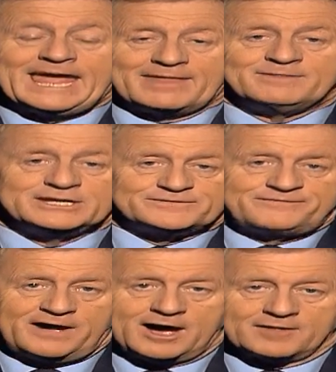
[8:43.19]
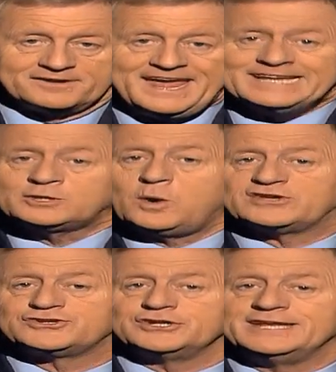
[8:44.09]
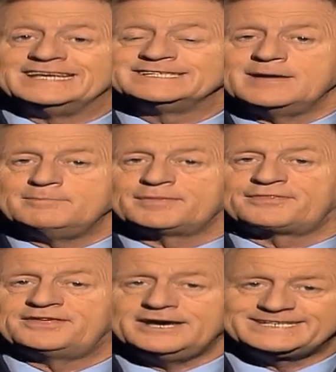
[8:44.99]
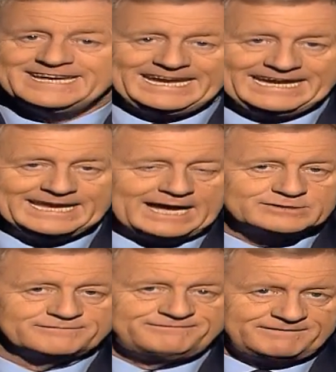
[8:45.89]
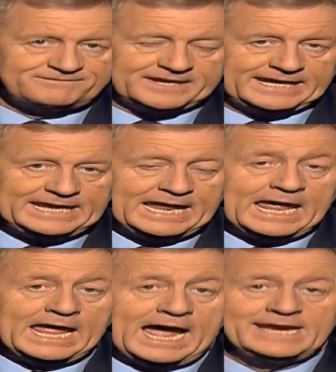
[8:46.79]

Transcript: to get this far. The next question is number 13 out of 15,